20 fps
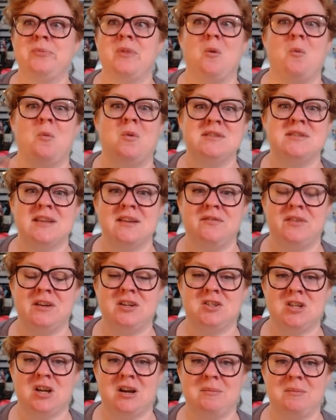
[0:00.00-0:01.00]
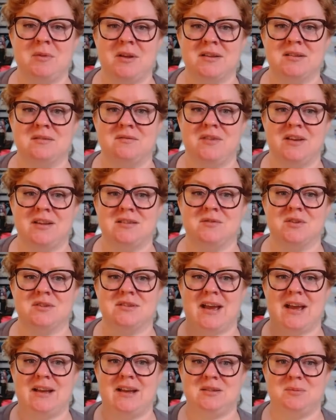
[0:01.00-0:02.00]
Once I finished Cherry Blossom Festivals,
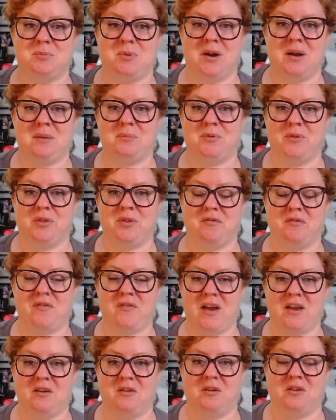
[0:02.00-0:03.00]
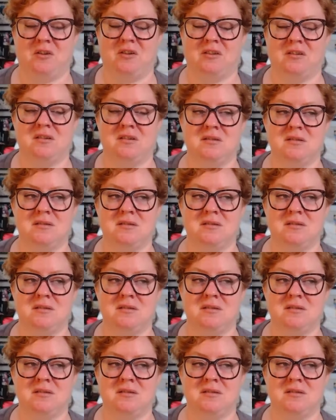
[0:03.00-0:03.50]
I had to prep for the final